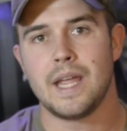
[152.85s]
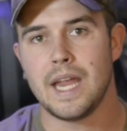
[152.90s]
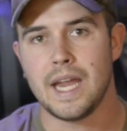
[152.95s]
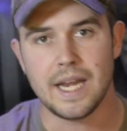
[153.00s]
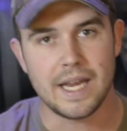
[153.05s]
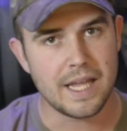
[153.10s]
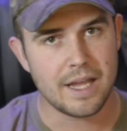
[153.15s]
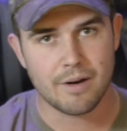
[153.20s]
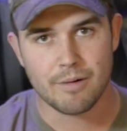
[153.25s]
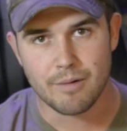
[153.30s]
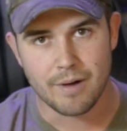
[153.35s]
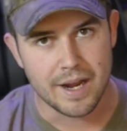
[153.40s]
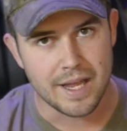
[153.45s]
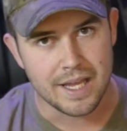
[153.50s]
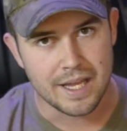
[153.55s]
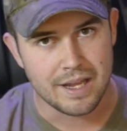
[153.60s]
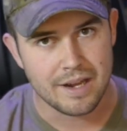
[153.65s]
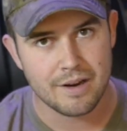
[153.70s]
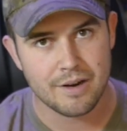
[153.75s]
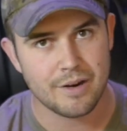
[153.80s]
idiot
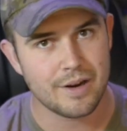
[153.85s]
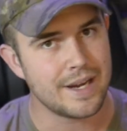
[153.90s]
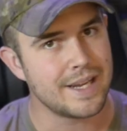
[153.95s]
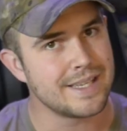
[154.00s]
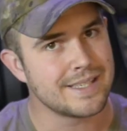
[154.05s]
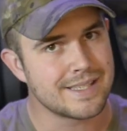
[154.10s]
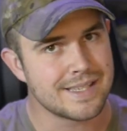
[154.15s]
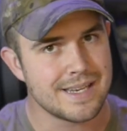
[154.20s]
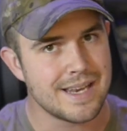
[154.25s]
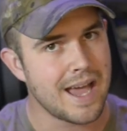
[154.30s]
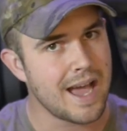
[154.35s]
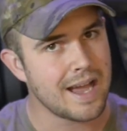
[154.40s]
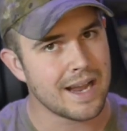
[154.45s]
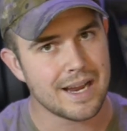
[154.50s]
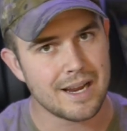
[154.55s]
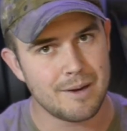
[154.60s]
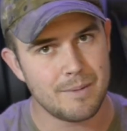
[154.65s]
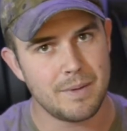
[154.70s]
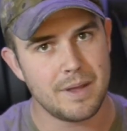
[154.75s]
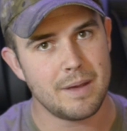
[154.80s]
right here is
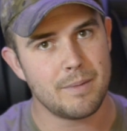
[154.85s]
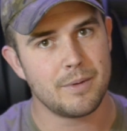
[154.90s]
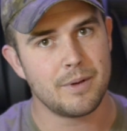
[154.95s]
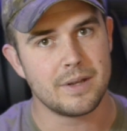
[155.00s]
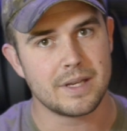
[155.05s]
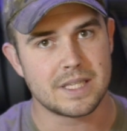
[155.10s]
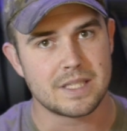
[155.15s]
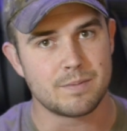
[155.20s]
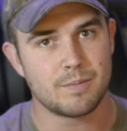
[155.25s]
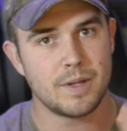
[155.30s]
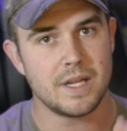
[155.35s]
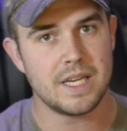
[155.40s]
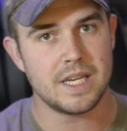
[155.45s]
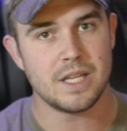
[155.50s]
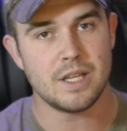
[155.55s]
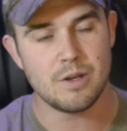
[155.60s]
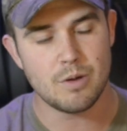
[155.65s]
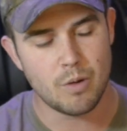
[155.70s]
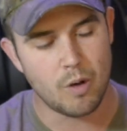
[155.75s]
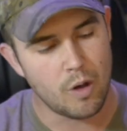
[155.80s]
not going to be able to explain
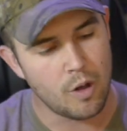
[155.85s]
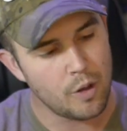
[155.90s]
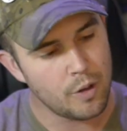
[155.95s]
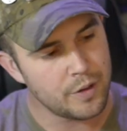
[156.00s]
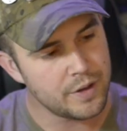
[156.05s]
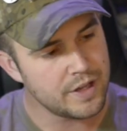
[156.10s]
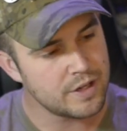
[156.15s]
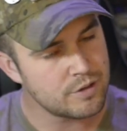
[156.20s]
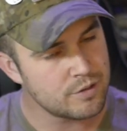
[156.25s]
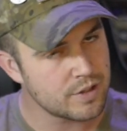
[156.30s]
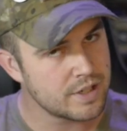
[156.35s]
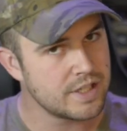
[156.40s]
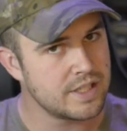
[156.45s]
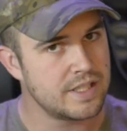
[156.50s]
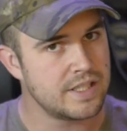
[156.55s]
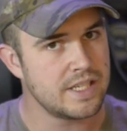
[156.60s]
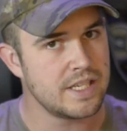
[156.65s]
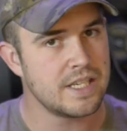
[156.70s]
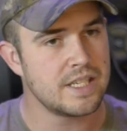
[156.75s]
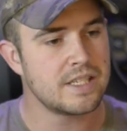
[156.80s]
to you all the
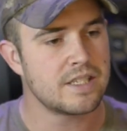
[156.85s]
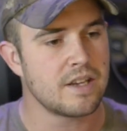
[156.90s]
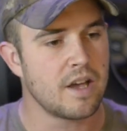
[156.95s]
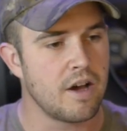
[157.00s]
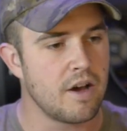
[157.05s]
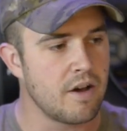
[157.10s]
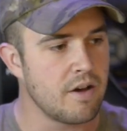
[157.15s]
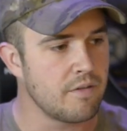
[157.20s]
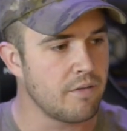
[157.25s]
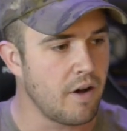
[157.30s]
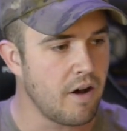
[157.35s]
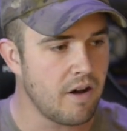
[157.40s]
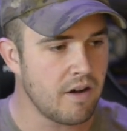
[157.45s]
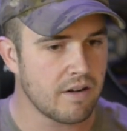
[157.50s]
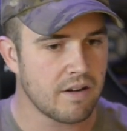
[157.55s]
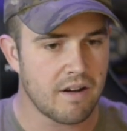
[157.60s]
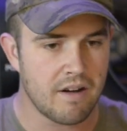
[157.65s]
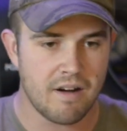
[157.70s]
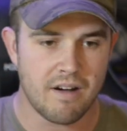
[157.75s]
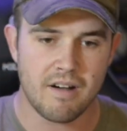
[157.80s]
intricacies of
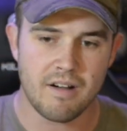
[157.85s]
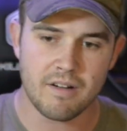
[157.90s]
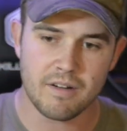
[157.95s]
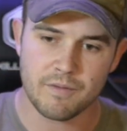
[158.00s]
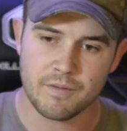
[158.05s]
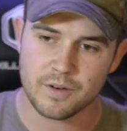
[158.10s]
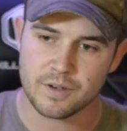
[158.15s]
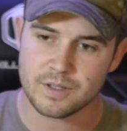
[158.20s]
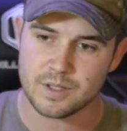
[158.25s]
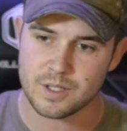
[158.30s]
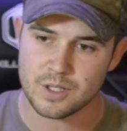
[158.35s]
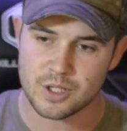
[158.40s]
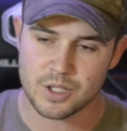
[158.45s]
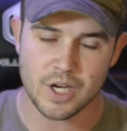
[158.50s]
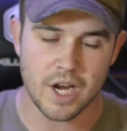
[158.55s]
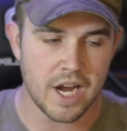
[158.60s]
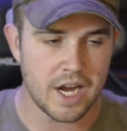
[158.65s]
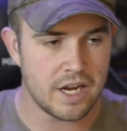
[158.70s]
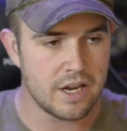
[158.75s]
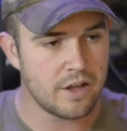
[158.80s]
Hong Kong versus
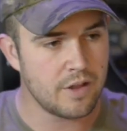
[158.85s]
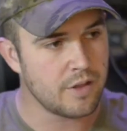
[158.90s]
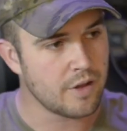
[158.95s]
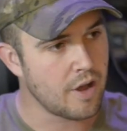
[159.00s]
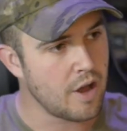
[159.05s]
China,